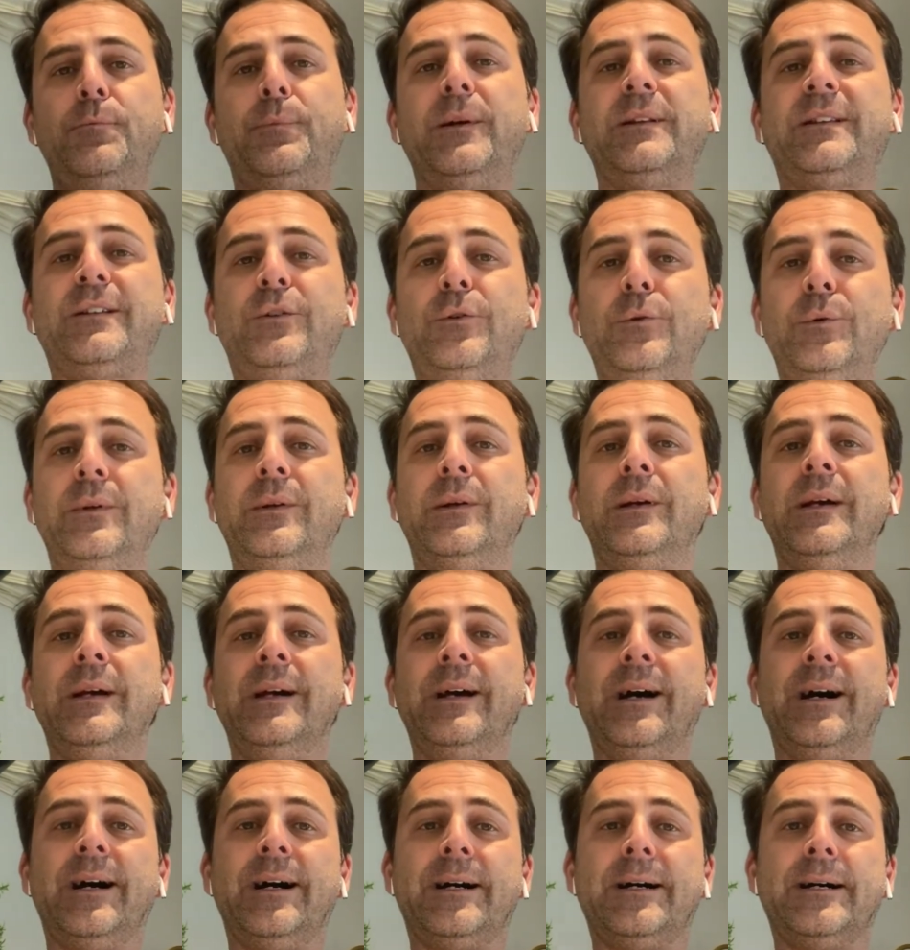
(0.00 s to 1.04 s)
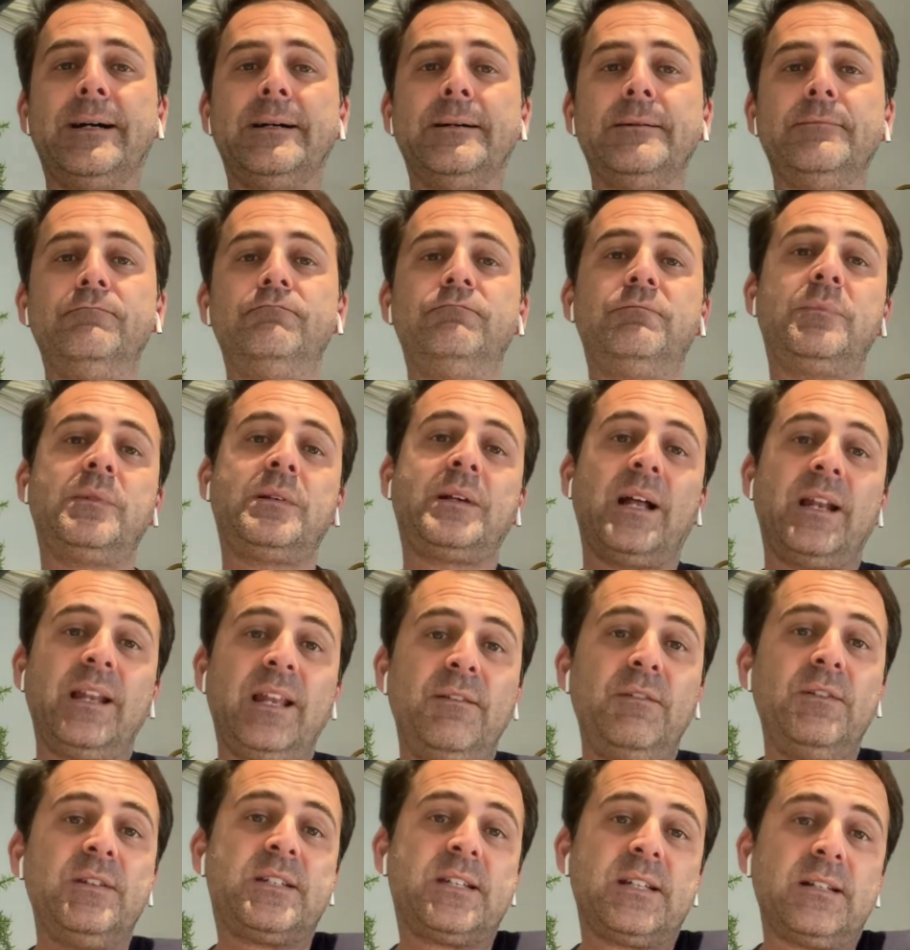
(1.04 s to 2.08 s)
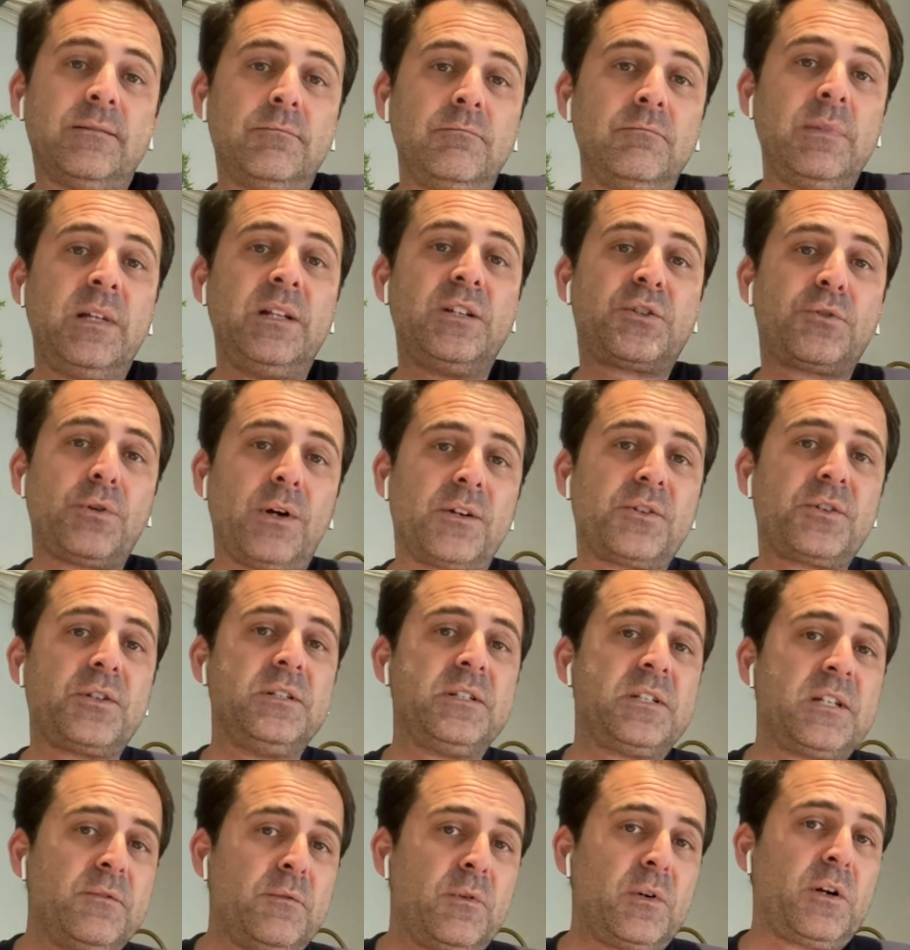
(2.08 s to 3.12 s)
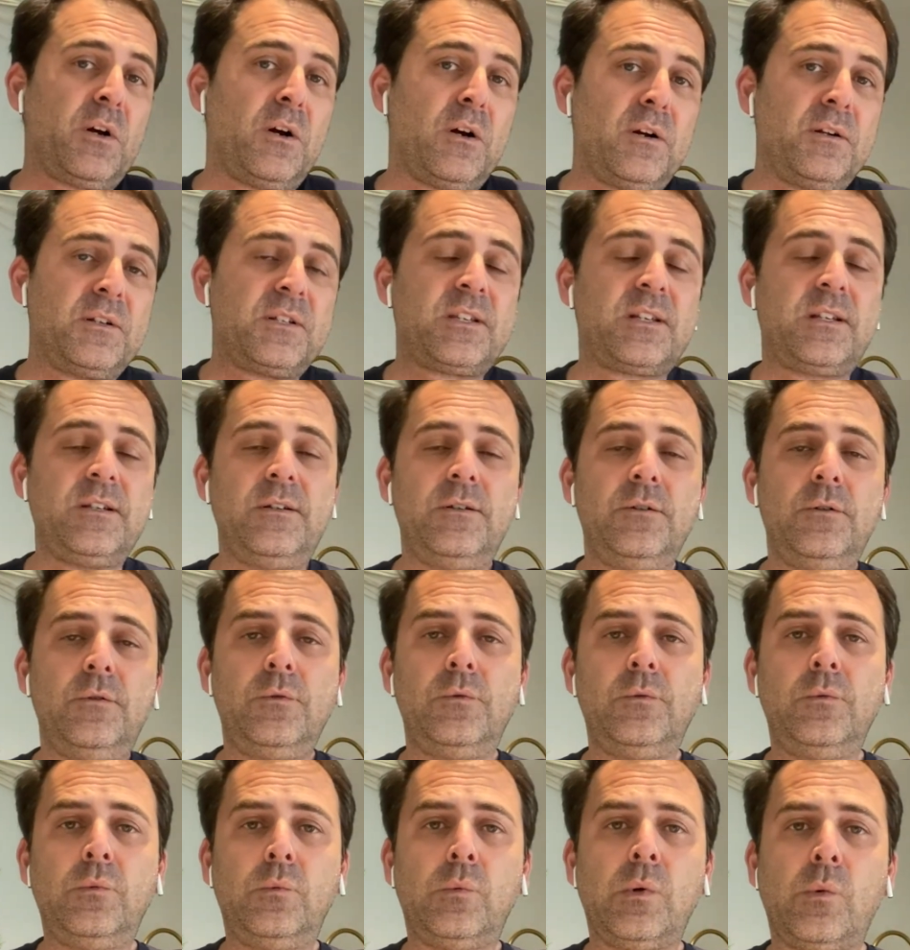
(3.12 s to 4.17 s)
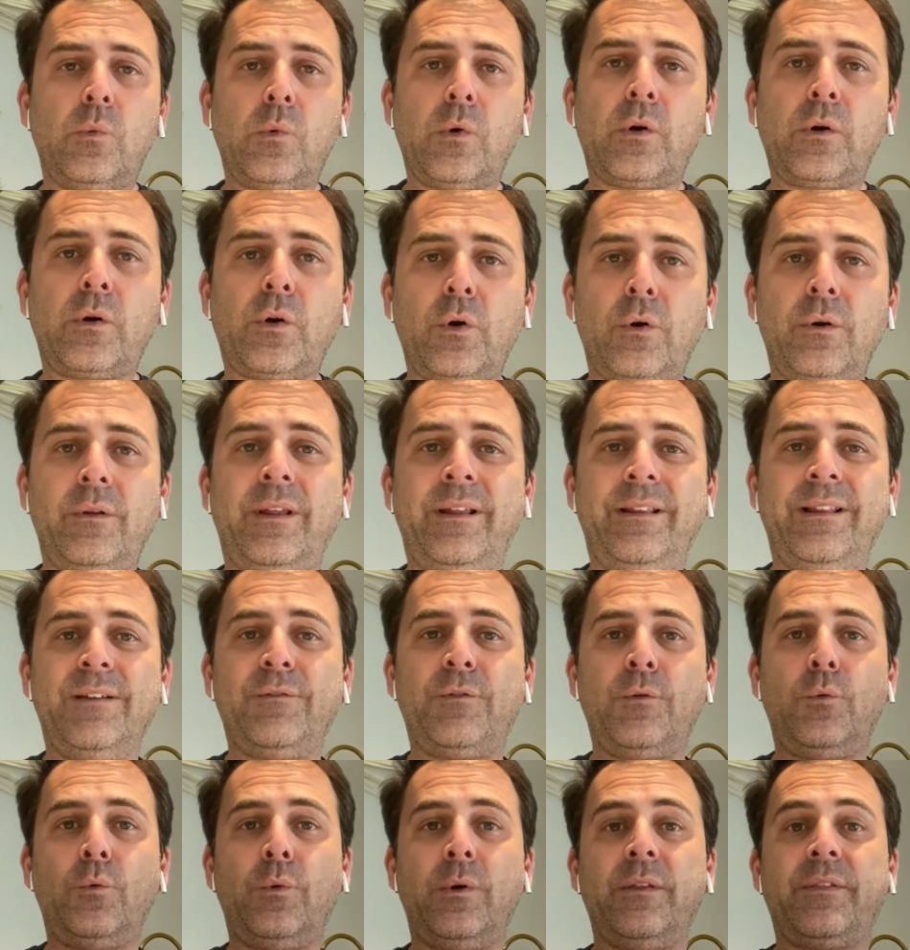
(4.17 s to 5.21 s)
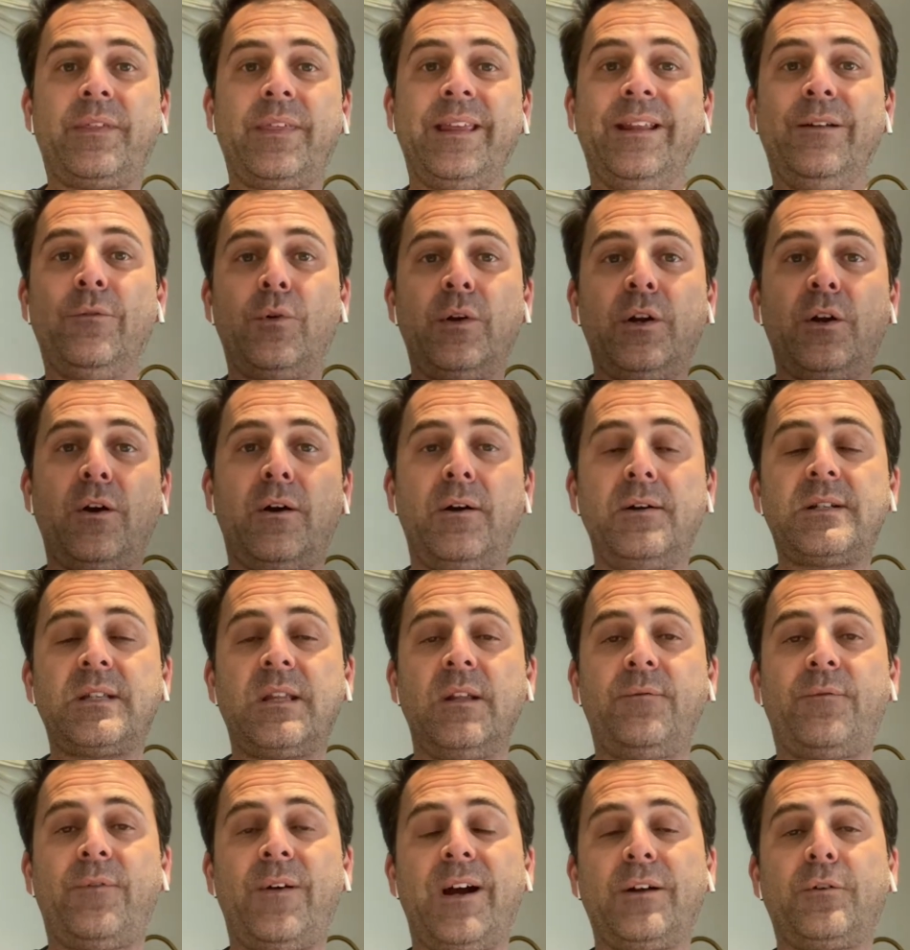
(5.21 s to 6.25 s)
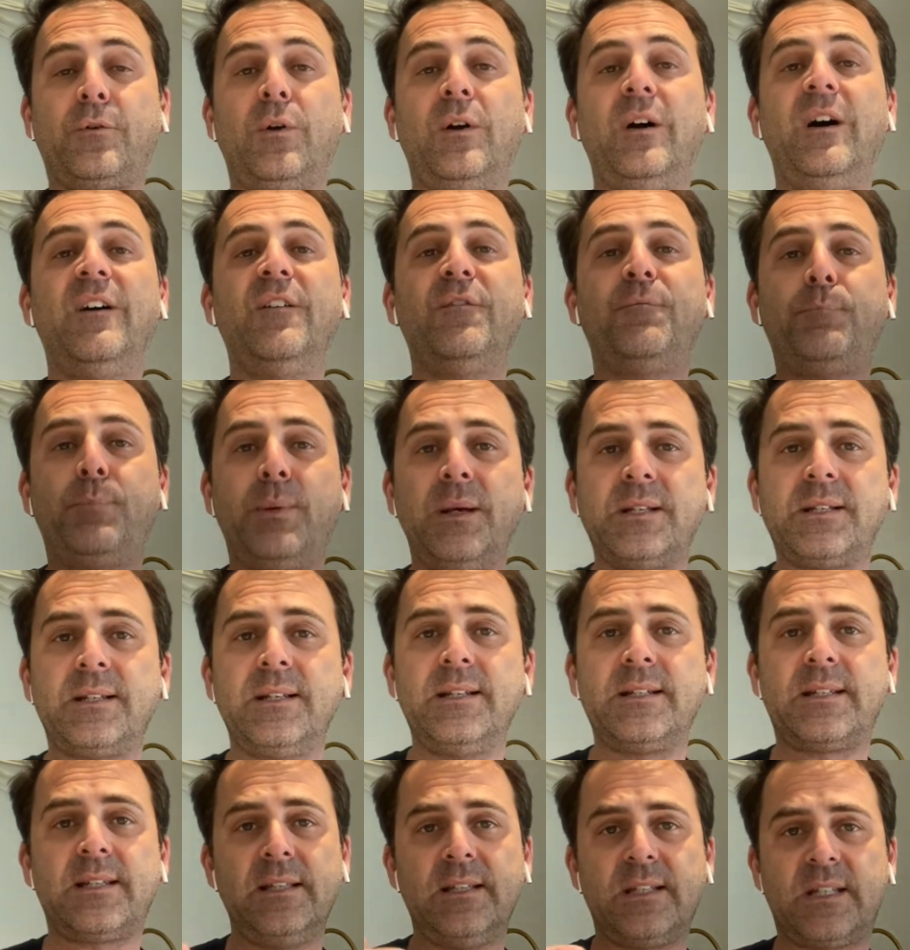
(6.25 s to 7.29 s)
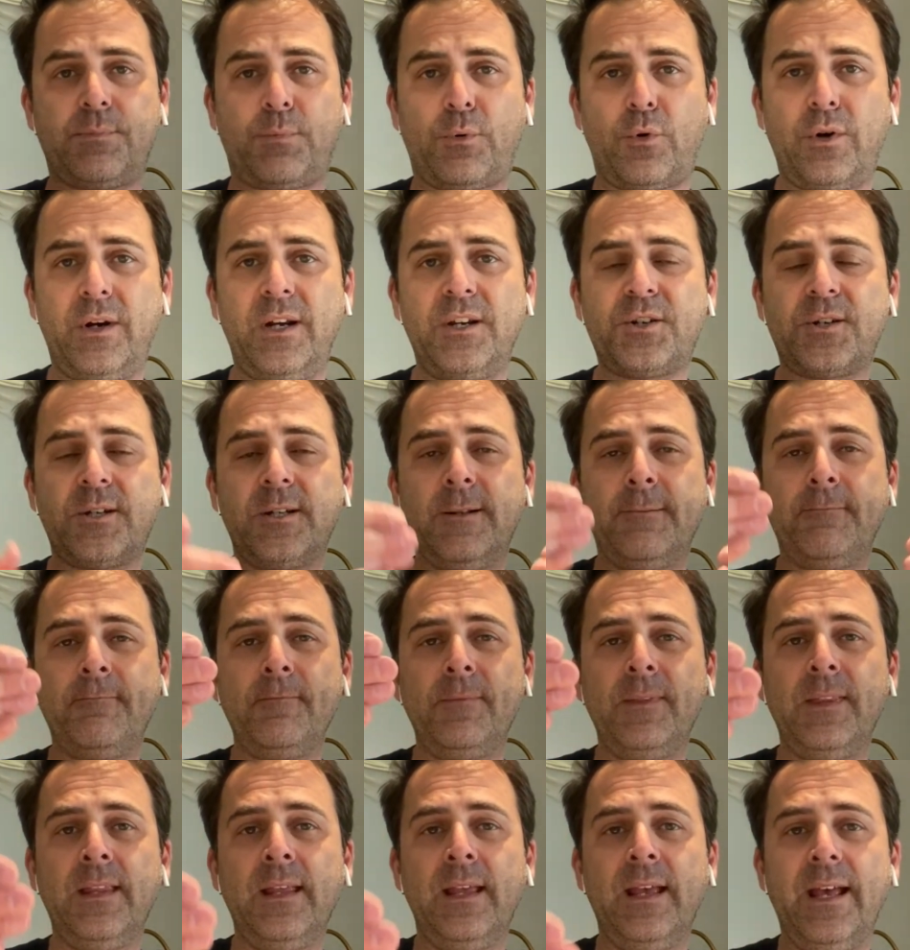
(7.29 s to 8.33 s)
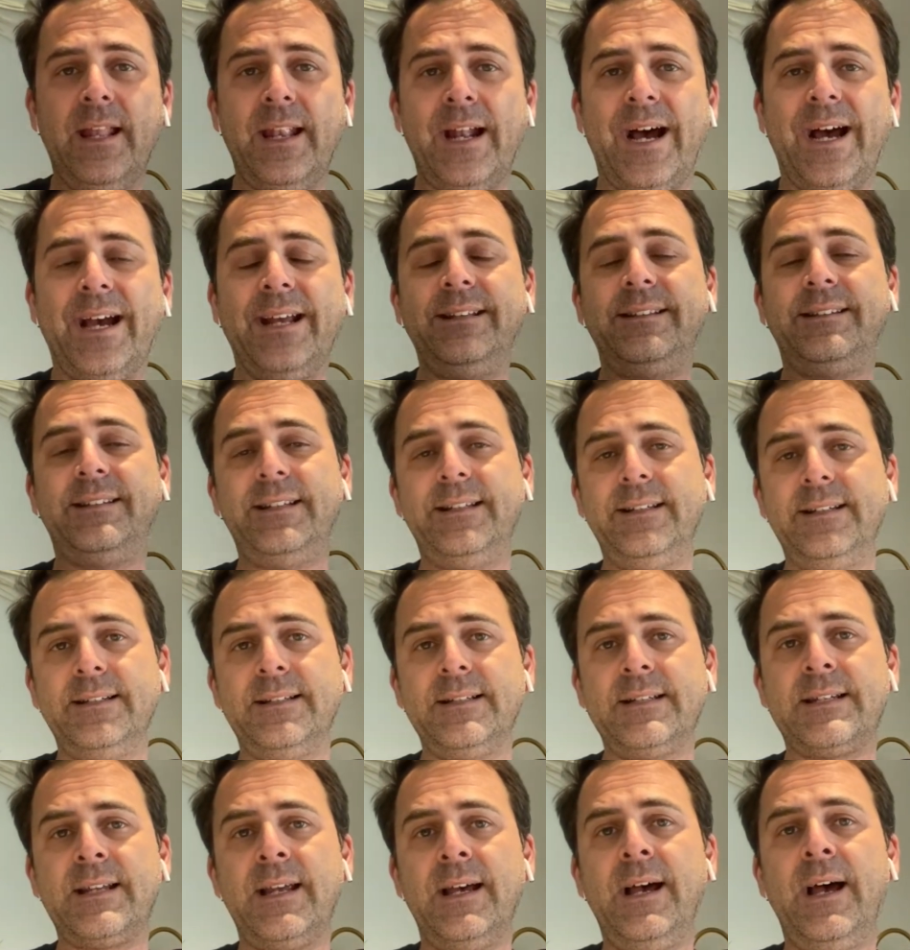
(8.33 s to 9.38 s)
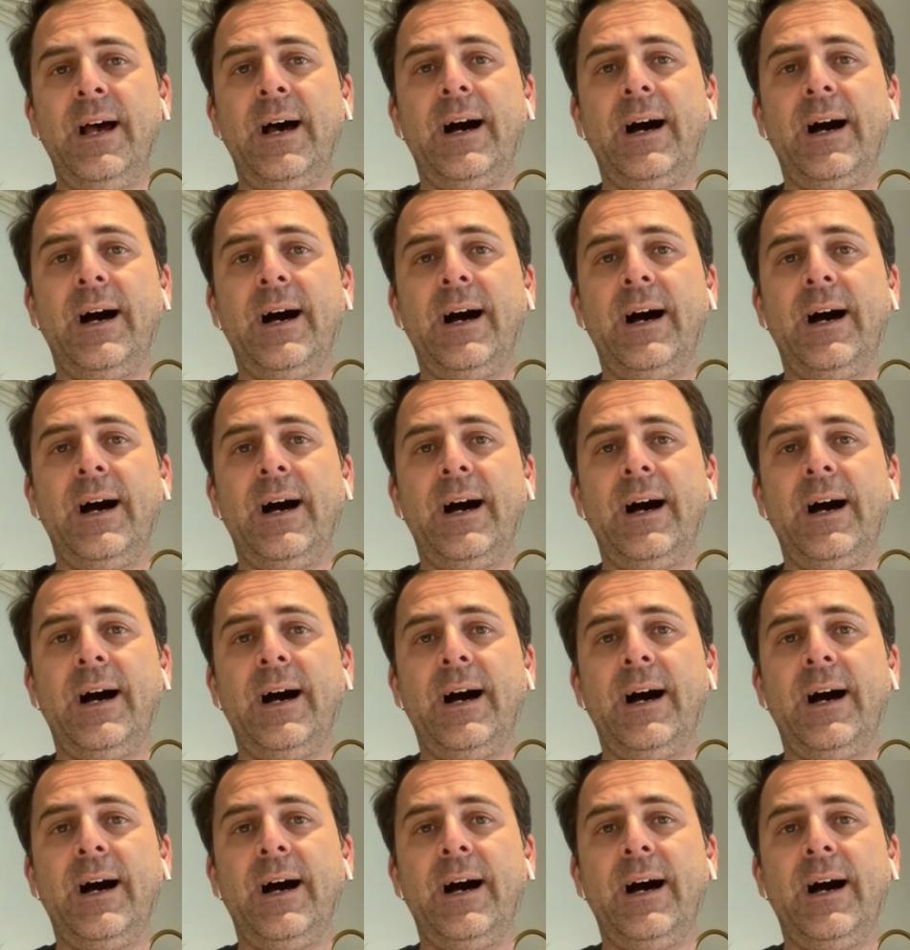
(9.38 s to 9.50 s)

but to kind of give you some instructions in regards to what we're currently living with in regards to the factor of business, inspiration, and ideas.